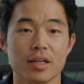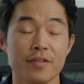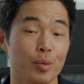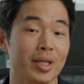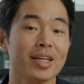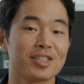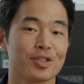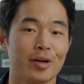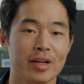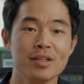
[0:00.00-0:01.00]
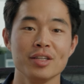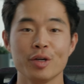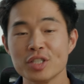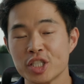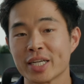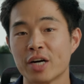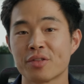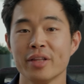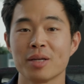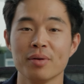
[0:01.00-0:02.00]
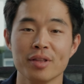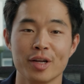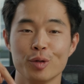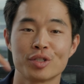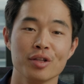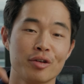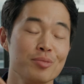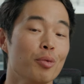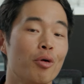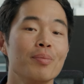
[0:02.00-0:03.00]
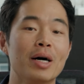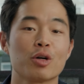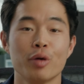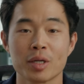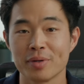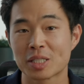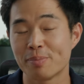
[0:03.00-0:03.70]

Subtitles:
If you want to get started, you can check out the link below to learn more about QuickBooks